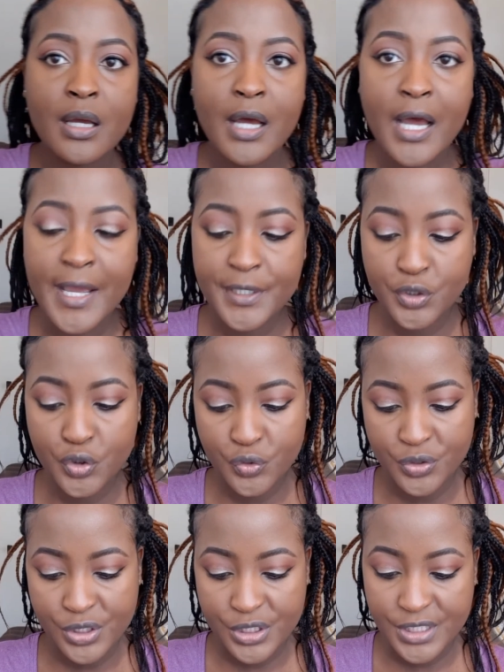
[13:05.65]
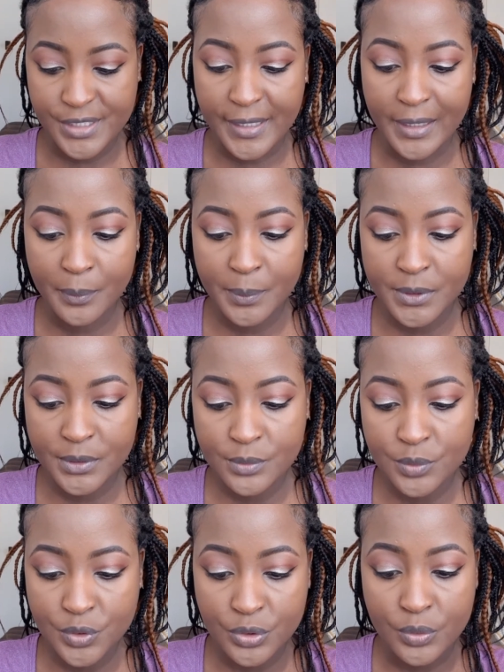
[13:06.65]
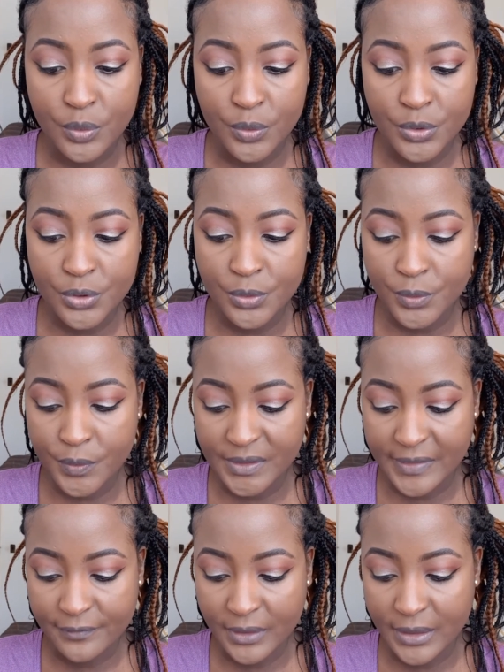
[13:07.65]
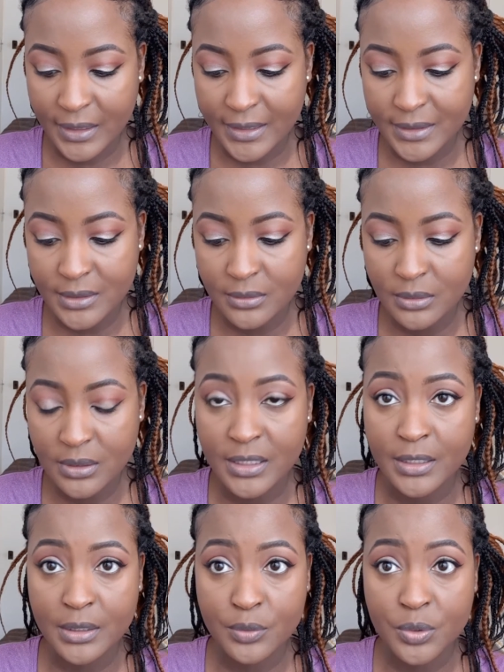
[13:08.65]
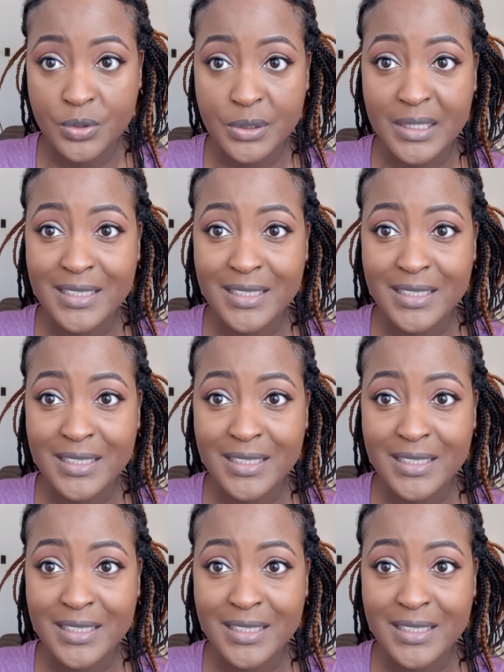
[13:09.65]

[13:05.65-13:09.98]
I use the sculpt to contour because I find that their contour